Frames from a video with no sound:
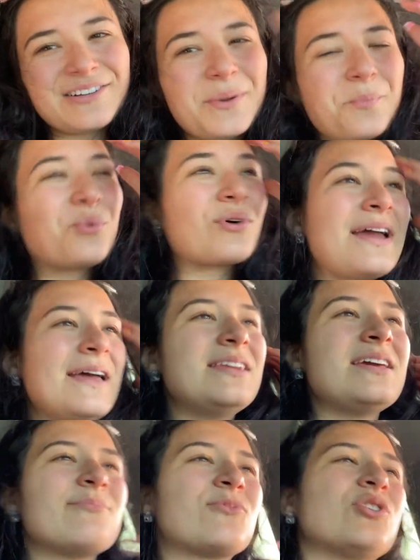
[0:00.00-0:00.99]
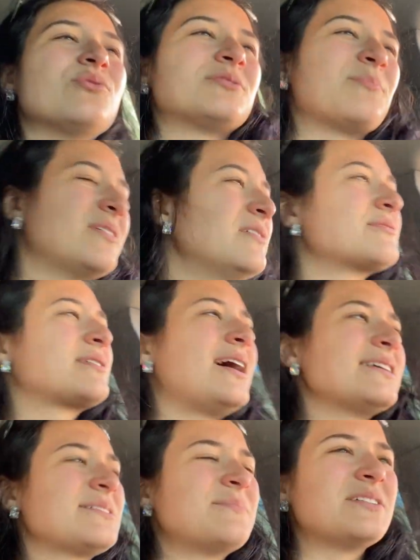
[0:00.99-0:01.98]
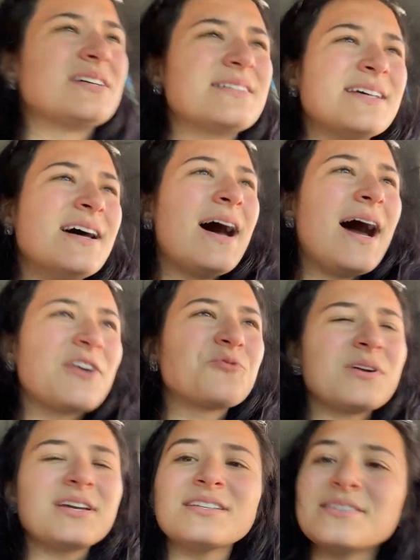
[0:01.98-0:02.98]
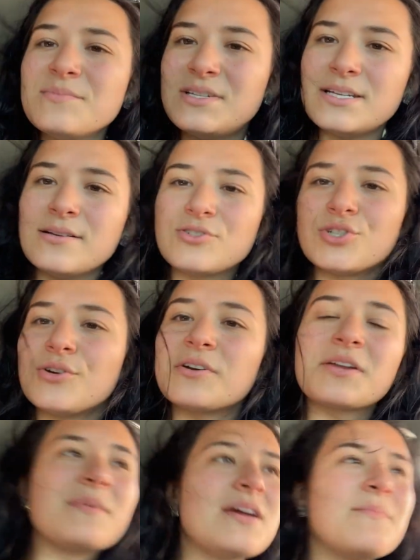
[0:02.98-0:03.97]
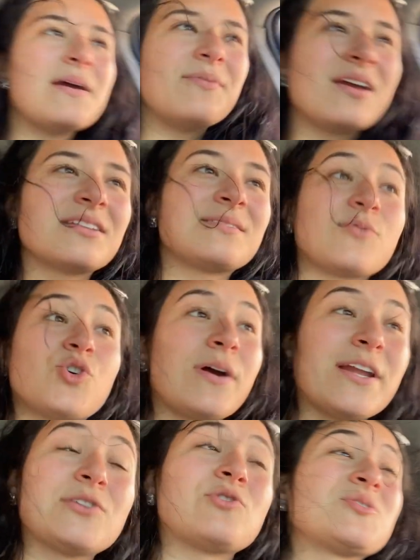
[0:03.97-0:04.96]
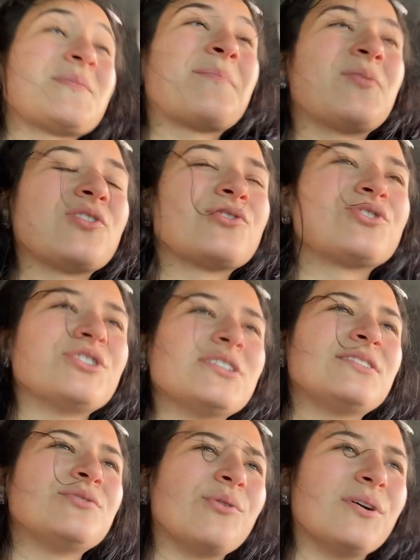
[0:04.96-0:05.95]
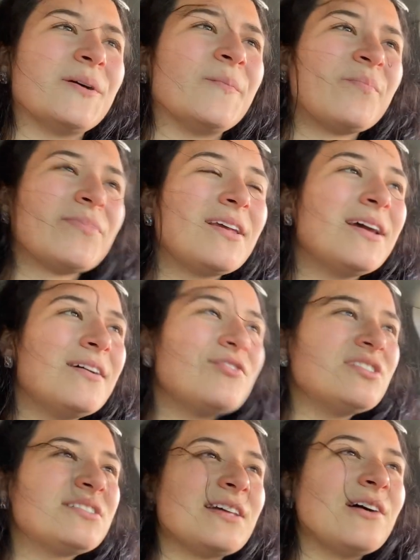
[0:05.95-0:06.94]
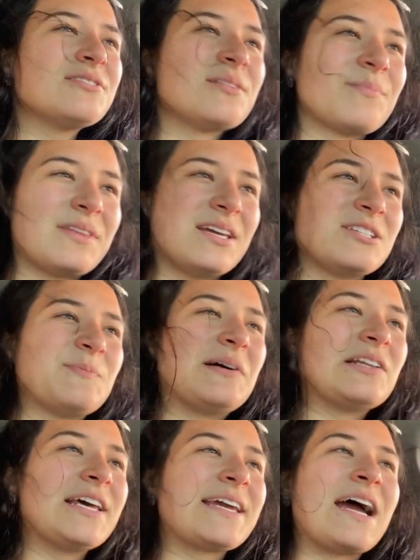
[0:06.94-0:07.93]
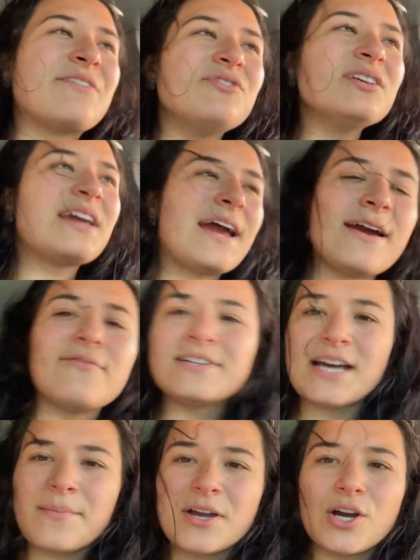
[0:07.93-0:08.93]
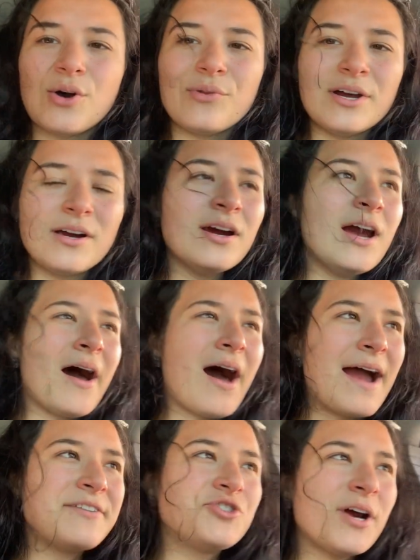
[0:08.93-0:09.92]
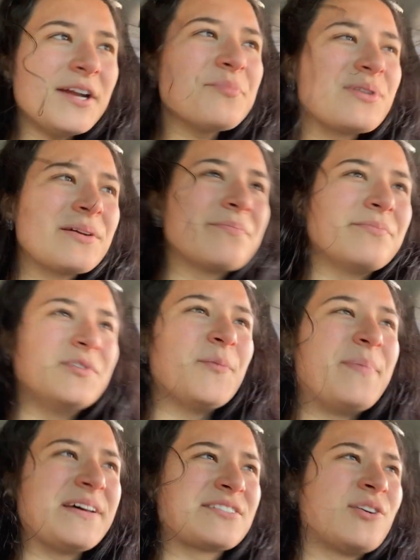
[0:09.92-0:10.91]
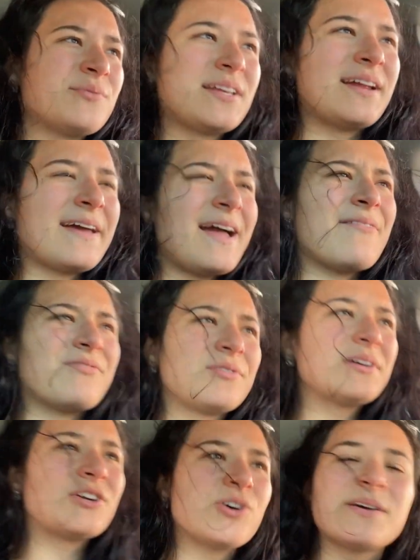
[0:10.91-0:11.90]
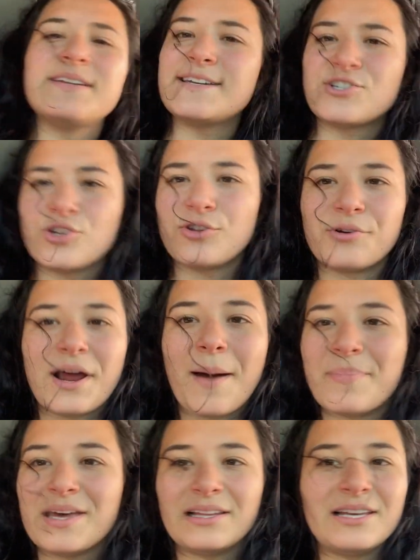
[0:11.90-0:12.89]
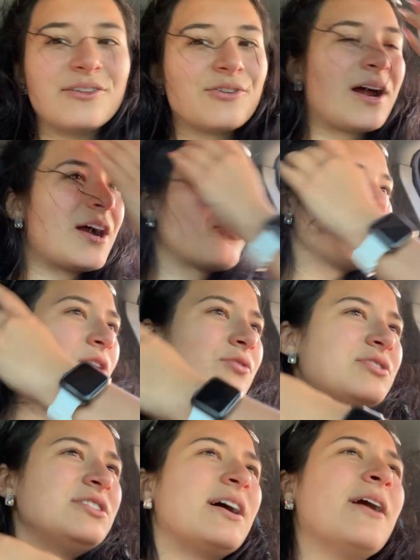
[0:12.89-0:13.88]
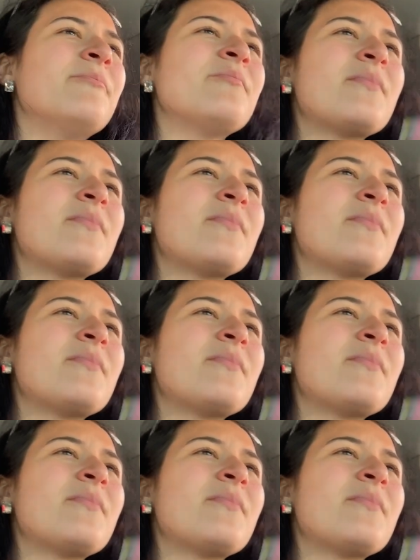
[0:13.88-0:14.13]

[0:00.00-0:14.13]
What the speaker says: brand name clothes to Plato's closet because I just want to get some deals, you know what I mean? Maybe get some credit towards my purchase or just sell some things. But like, I feel like every time I go there, I try to bring the best clothes that I have, and they're in good condition, they're not pilly, they're not gross, you know.